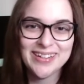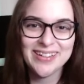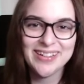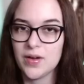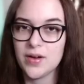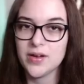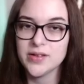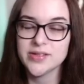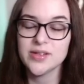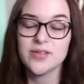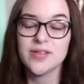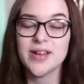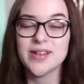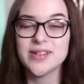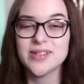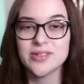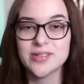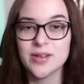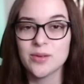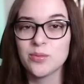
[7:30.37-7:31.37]
Also, I
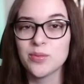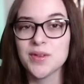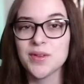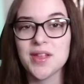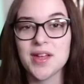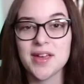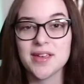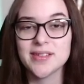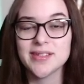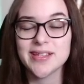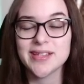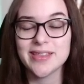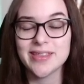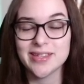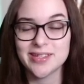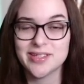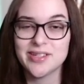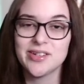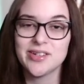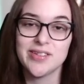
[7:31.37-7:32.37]
just now realized
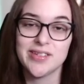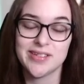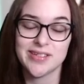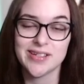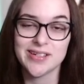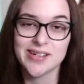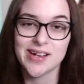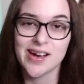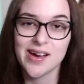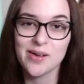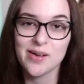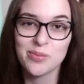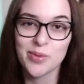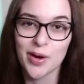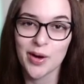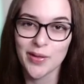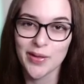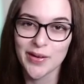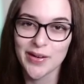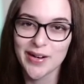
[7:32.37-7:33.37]
this tier list did not have
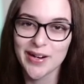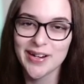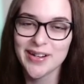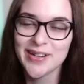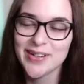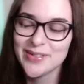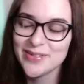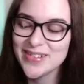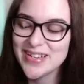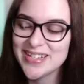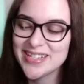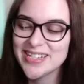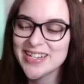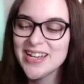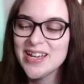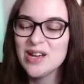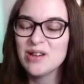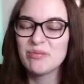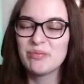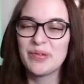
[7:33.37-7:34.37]
Brawler,
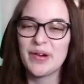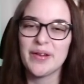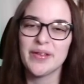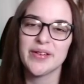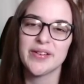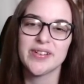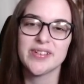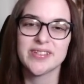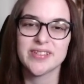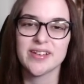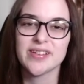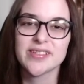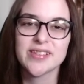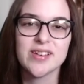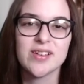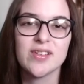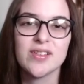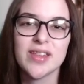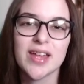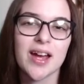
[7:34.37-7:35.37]
which Brawler is
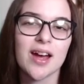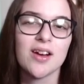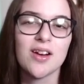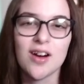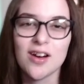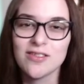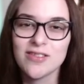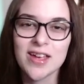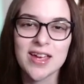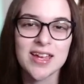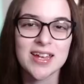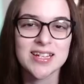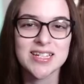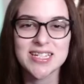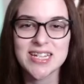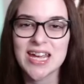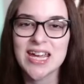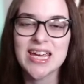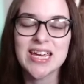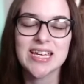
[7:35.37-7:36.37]
also like an offhand
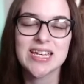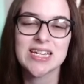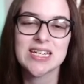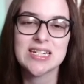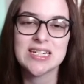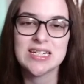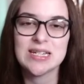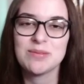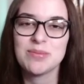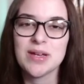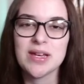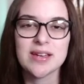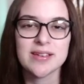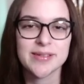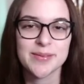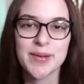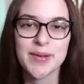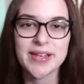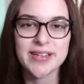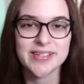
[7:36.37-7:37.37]
tank
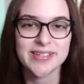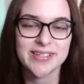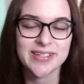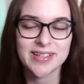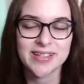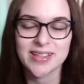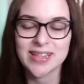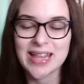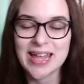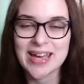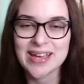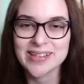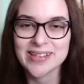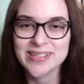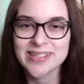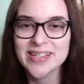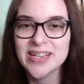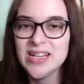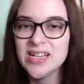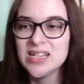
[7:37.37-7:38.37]
DPS based
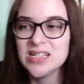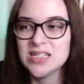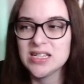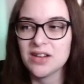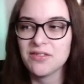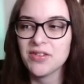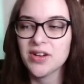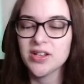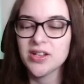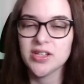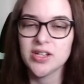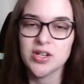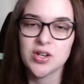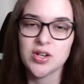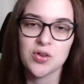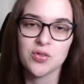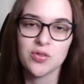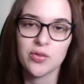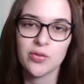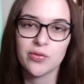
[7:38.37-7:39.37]
class, definitely
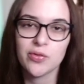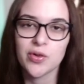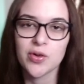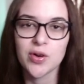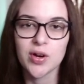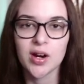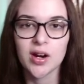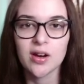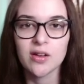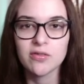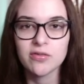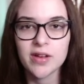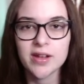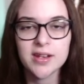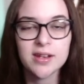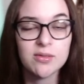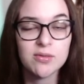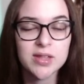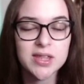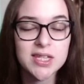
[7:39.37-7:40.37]
known for
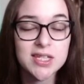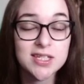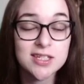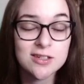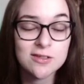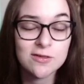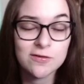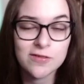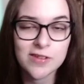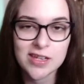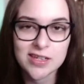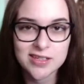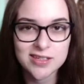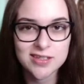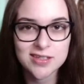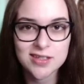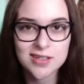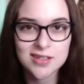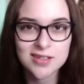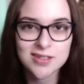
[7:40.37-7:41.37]
fighting with its
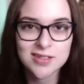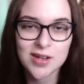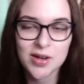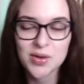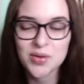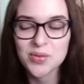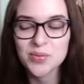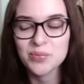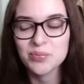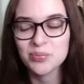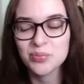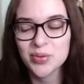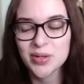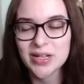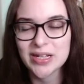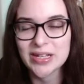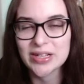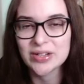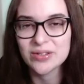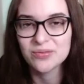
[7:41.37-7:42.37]
fists, so
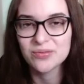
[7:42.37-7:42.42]
pretty good.